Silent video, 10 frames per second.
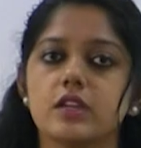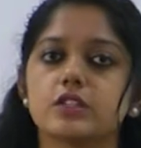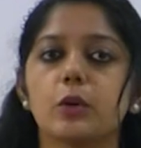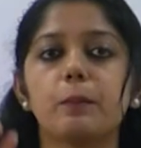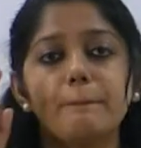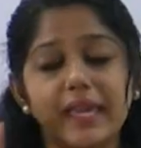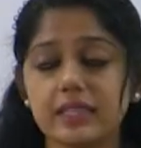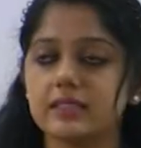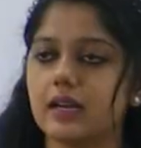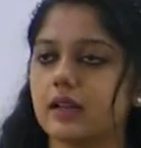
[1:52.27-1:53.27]
So
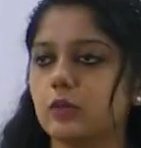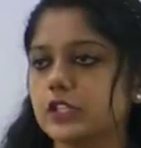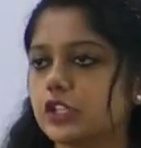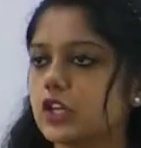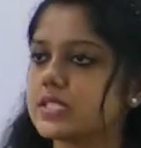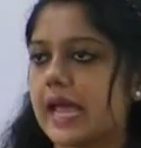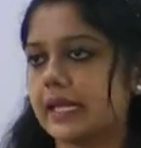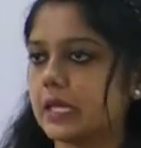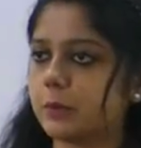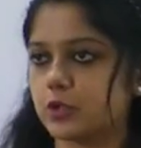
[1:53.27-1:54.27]
be thorough with your
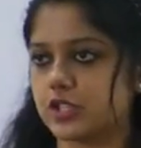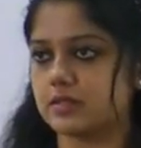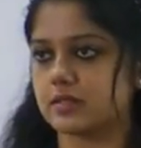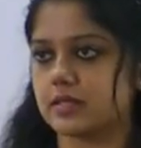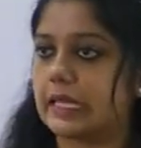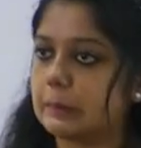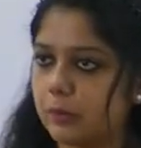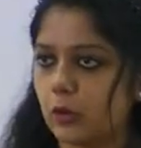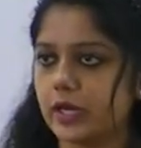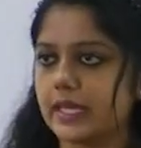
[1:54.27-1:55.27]
static questions. In
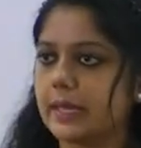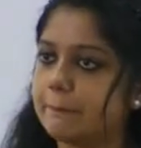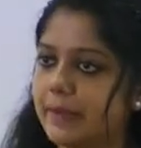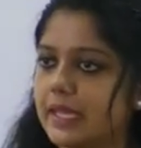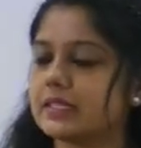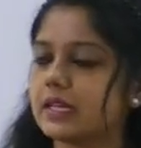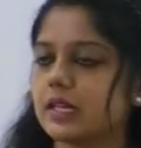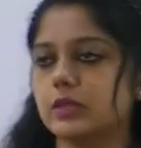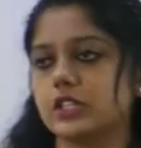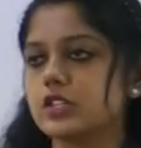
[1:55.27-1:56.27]
polity, be
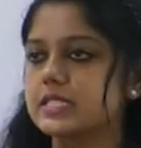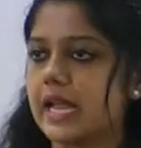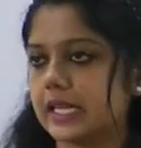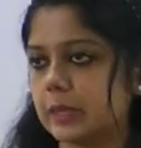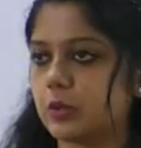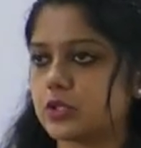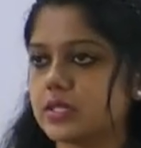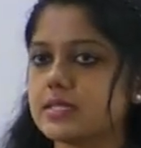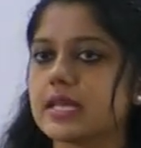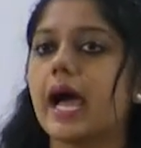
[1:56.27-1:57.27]
thorough with your static
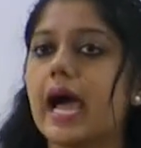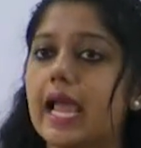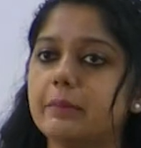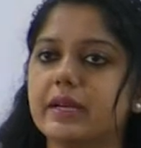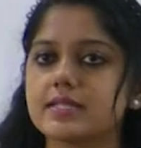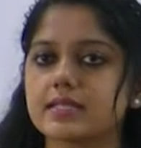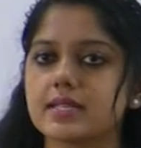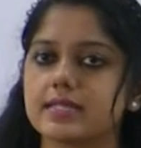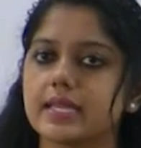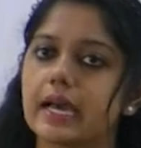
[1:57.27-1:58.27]
questions. I'll be
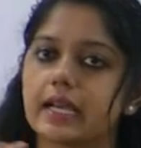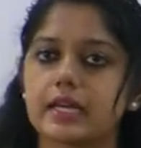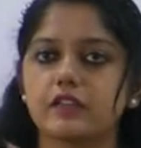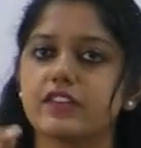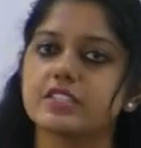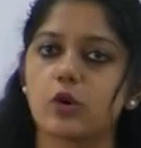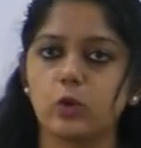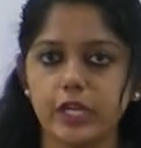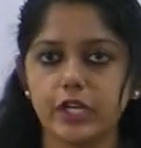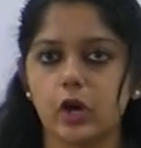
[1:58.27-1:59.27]
discussing current affairs
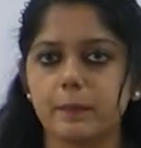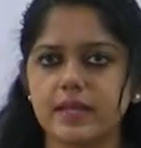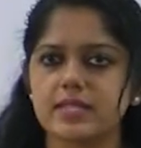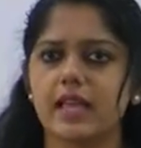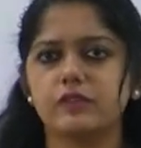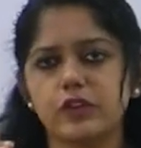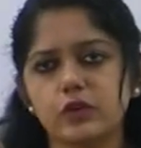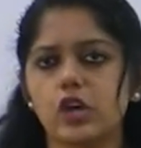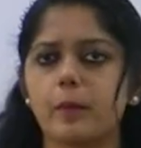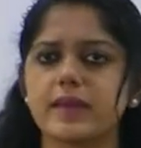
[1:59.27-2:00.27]
only topics and
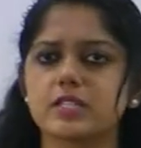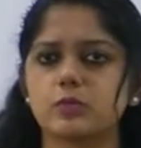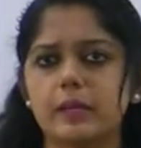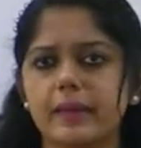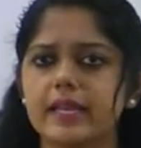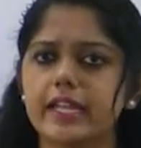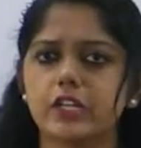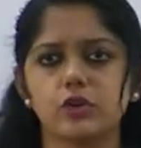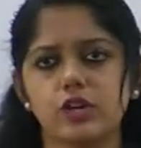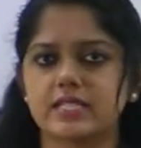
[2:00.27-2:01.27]
few topics will be
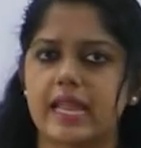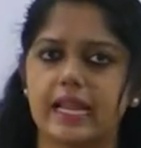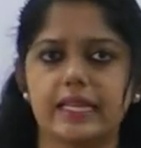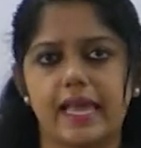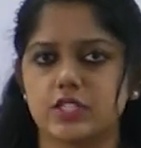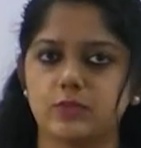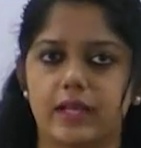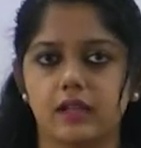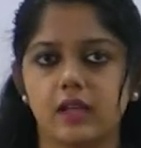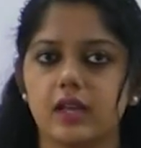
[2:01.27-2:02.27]
linked to your static as well.